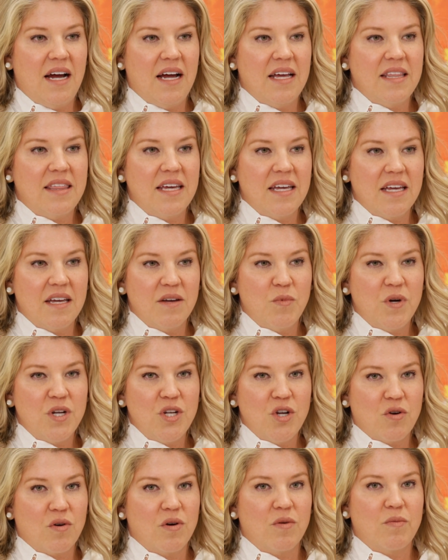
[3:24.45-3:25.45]
I think
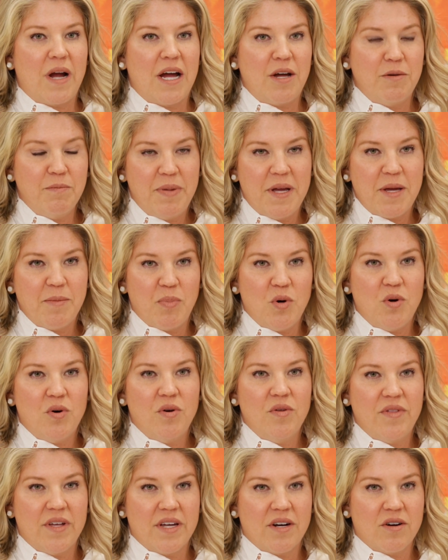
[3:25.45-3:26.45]
when you're around
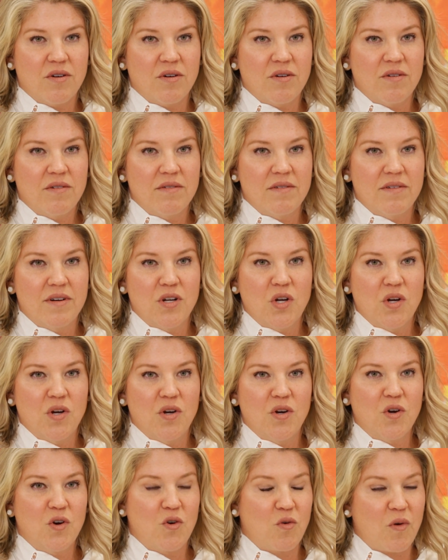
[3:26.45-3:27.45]
people that are
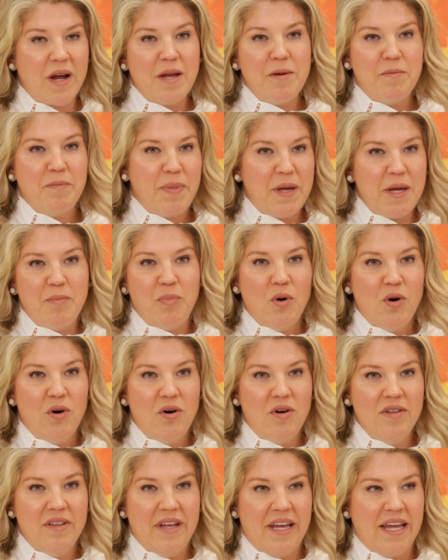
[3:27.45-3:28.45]
great
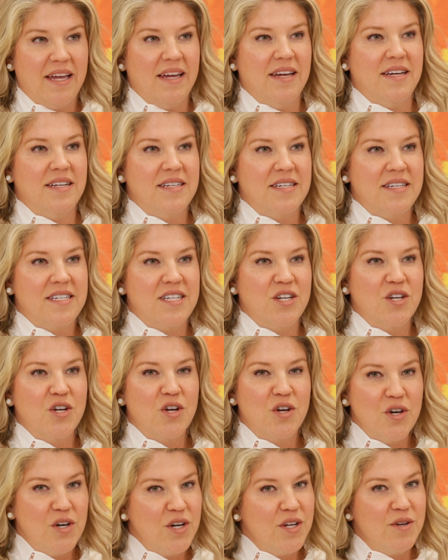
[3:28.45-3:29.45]
people and
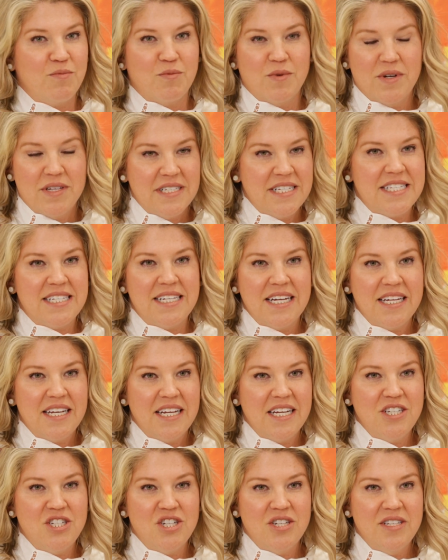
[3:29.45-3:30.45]
good real estate
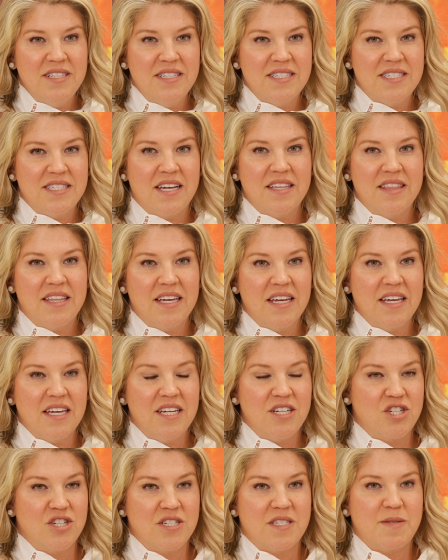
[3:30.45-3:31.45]
agents, I think
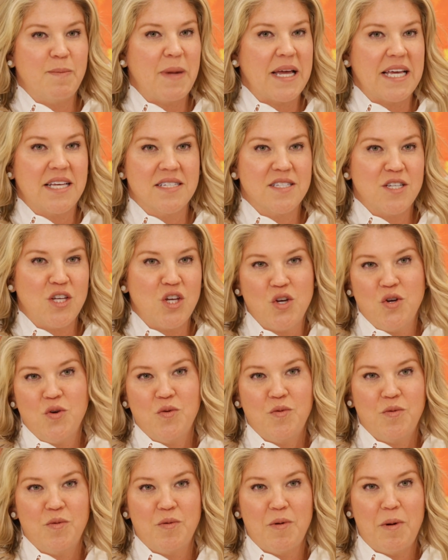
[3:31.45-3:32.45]
it just makes
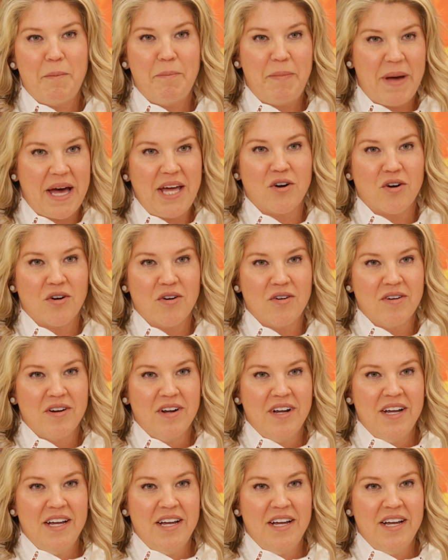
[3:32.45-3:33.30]
you better.